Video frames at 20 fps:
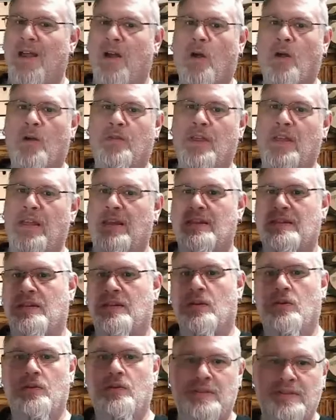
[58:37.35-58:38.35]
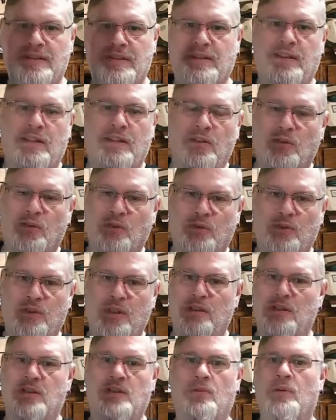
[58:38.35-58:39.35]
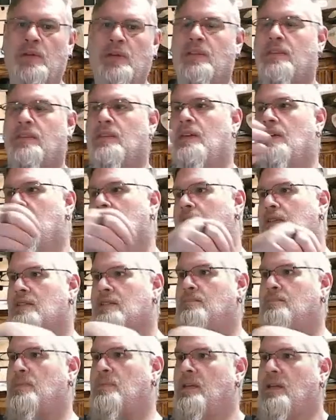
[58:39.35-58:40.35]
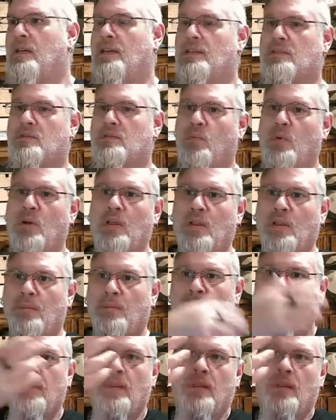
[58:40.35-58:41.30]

are they so skilled at doing things? Because, well,